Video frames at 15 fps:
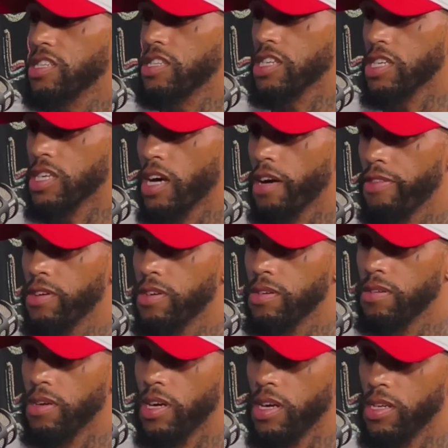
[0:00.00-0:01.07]
together
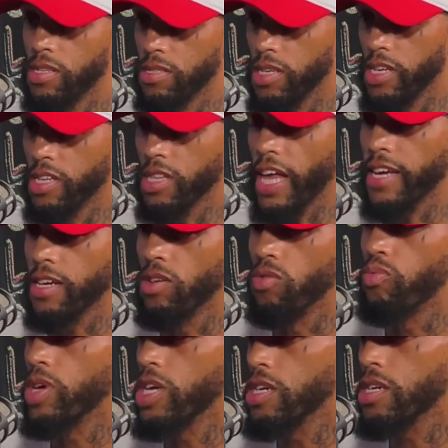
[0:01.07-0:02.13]
in like a
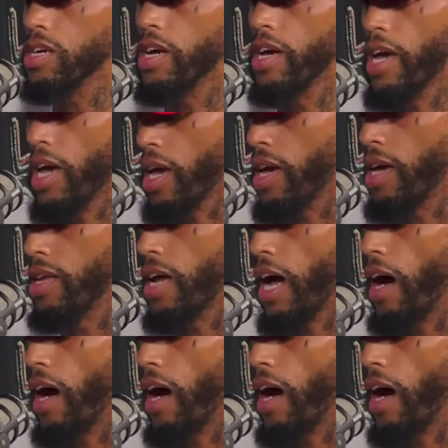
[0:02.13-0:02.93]
week, and I